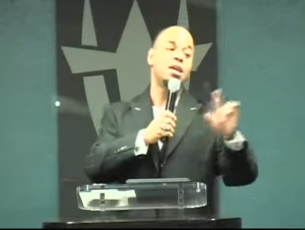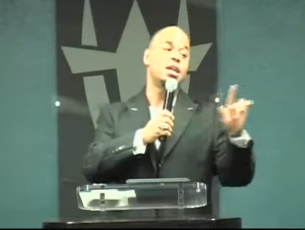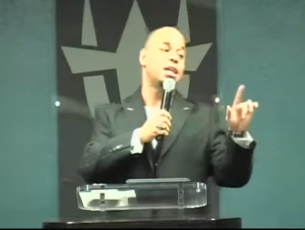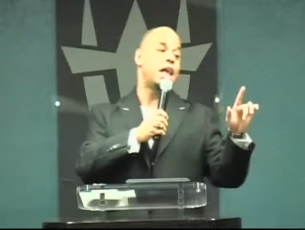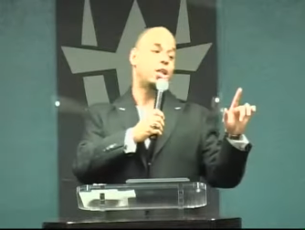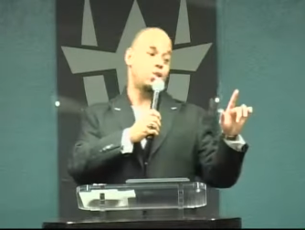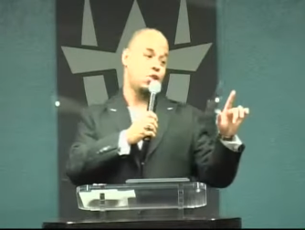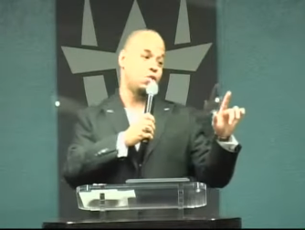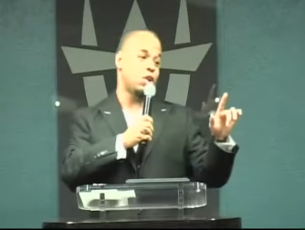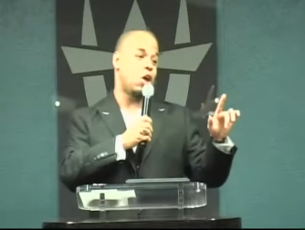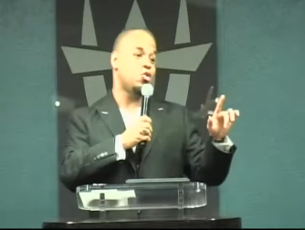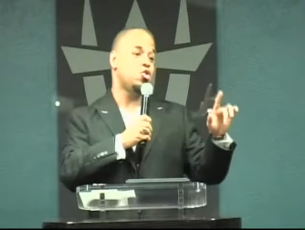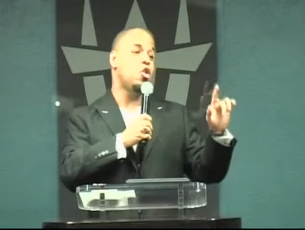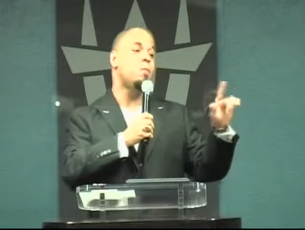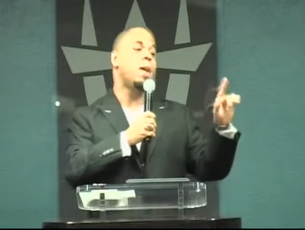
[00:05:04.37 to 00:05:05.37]
to let you know
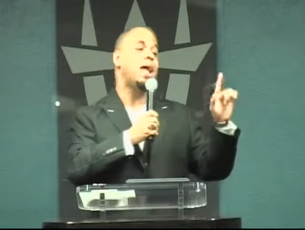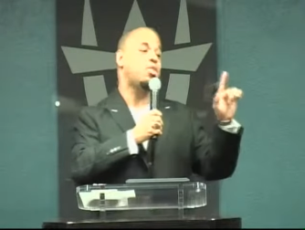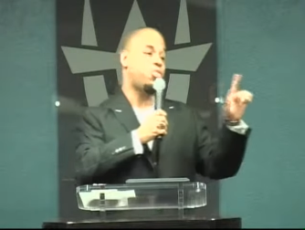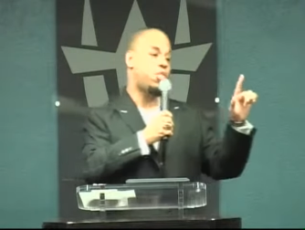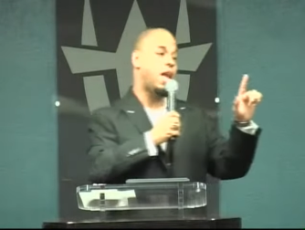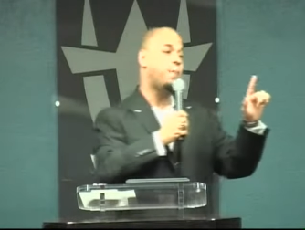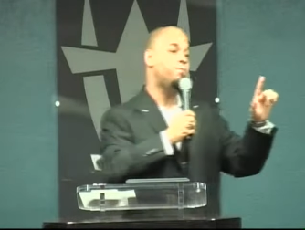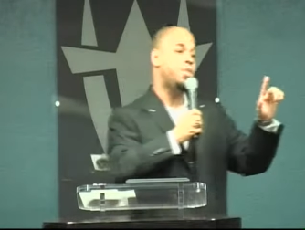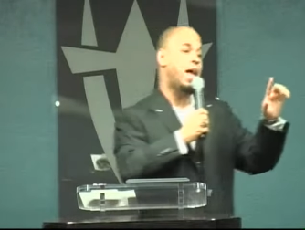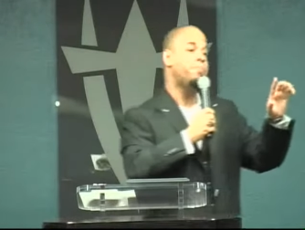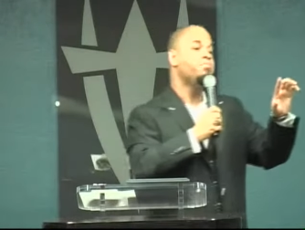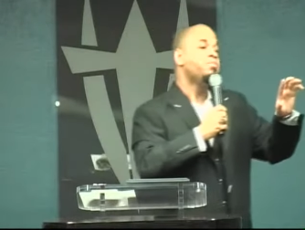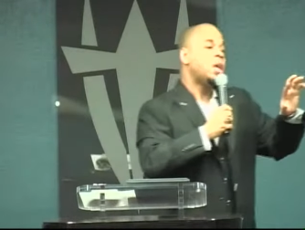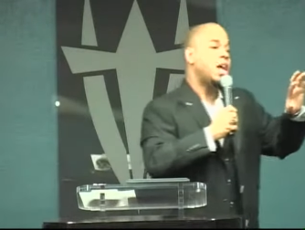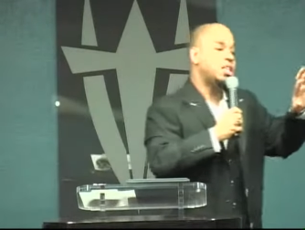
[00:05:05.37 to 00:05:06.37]
you may think that
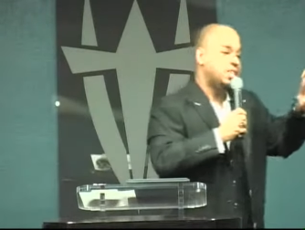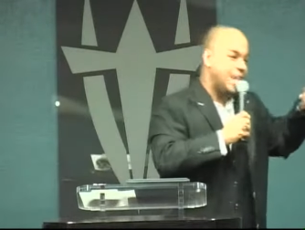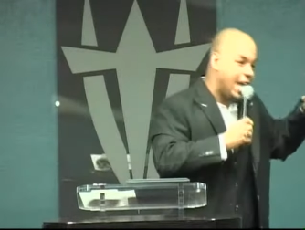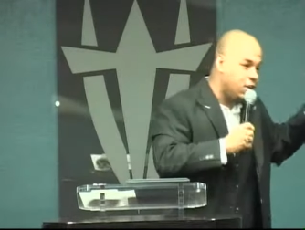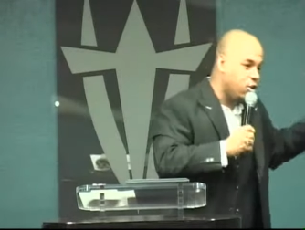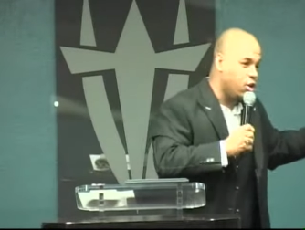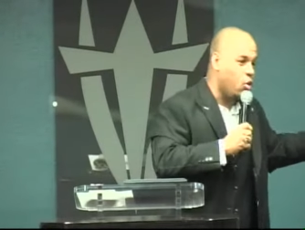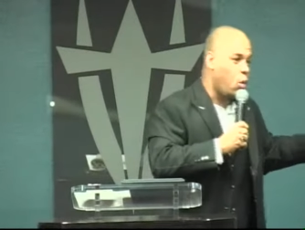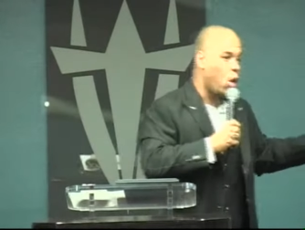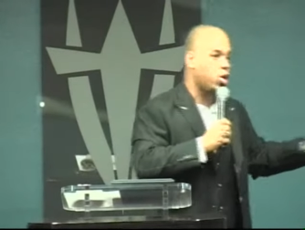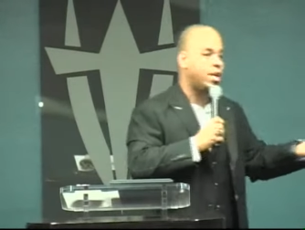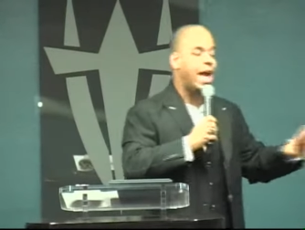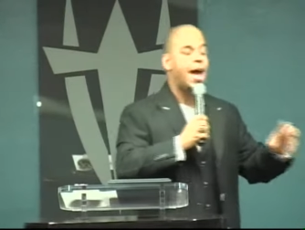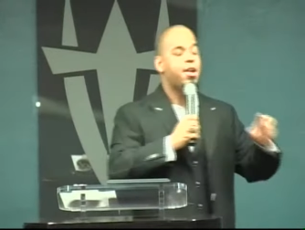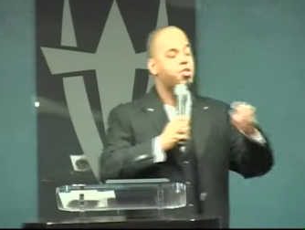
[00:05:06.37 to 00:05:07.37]
it's not going to
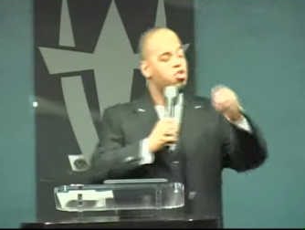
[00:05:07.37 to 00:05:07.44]
work out and